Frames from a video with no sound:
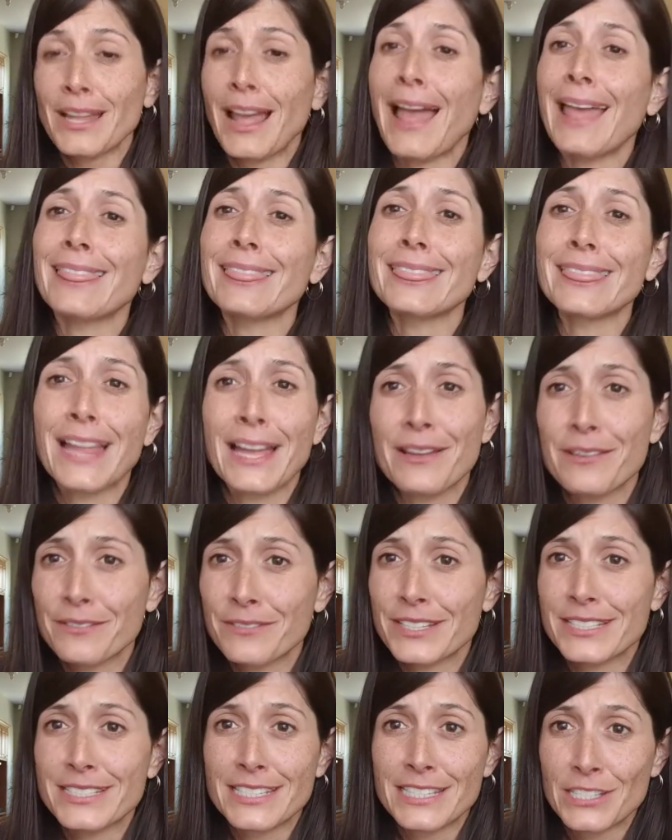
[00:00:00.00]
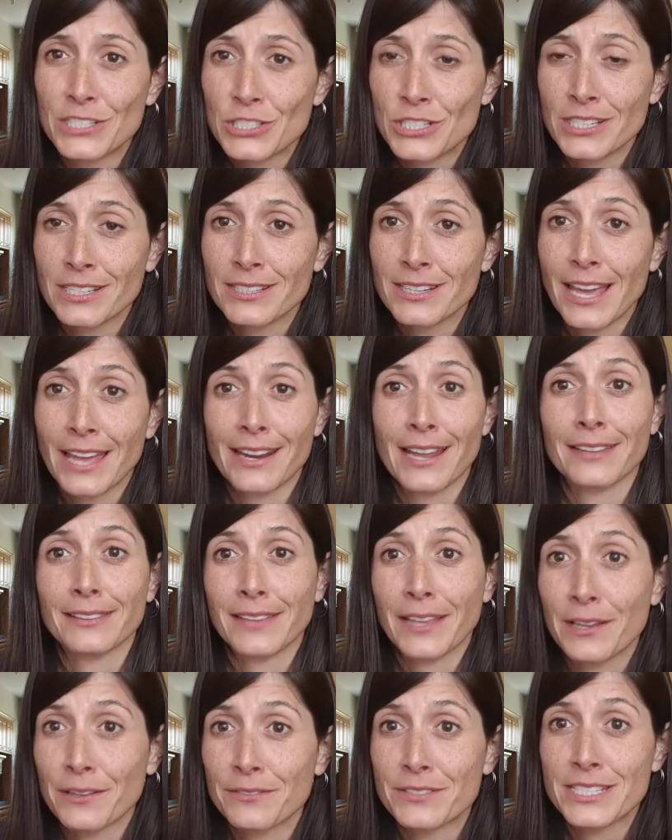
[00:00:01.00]
I love teaching, and I
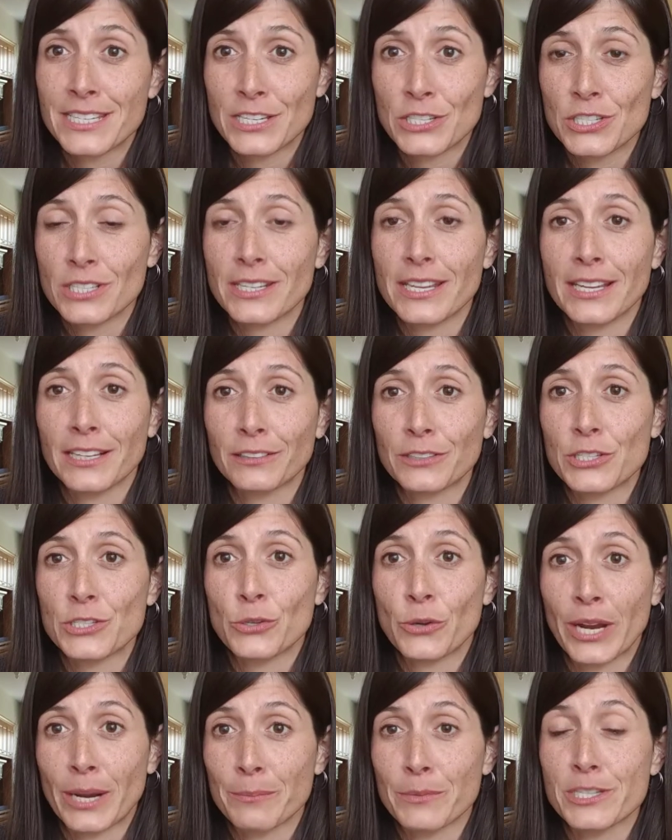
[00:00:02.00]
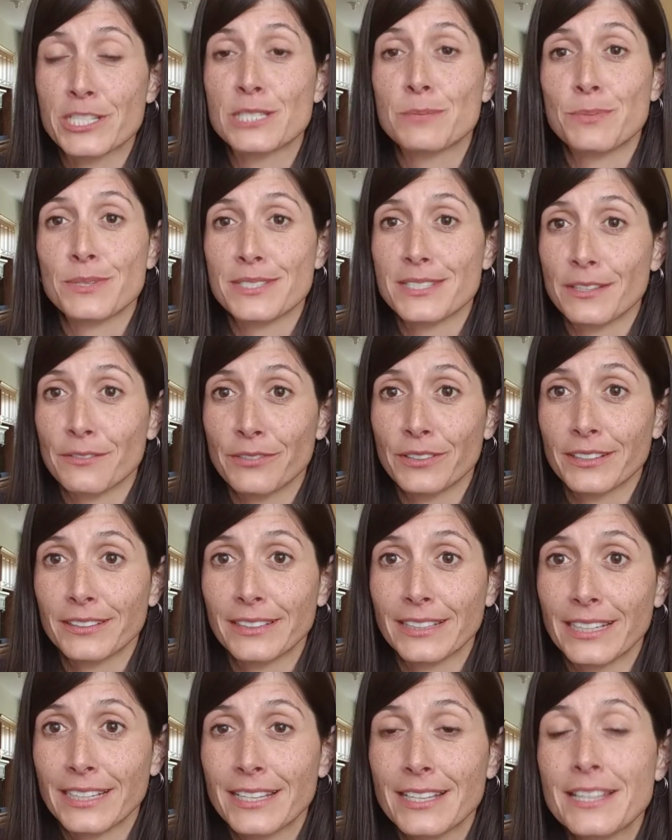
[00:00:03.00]
love teaching English grammar
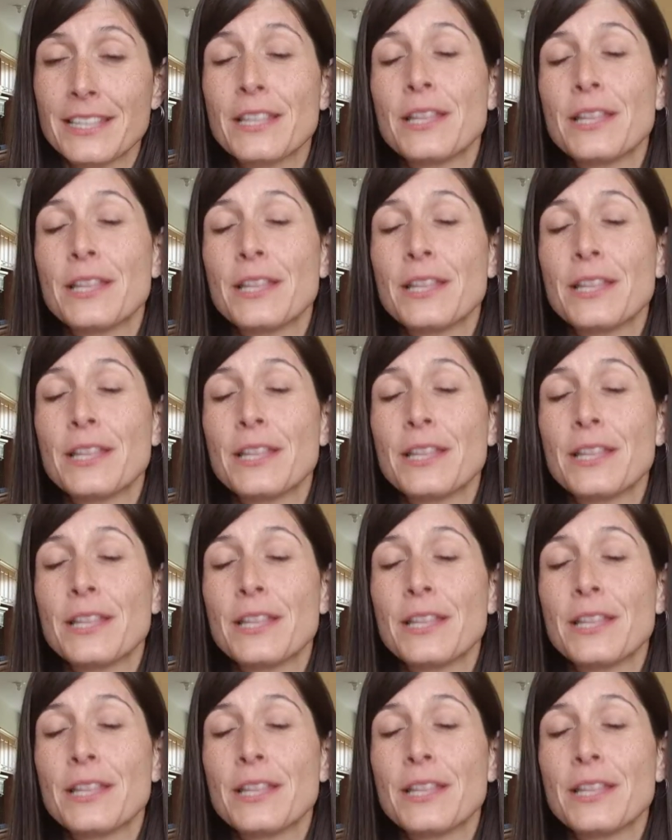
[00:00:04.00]
specifically.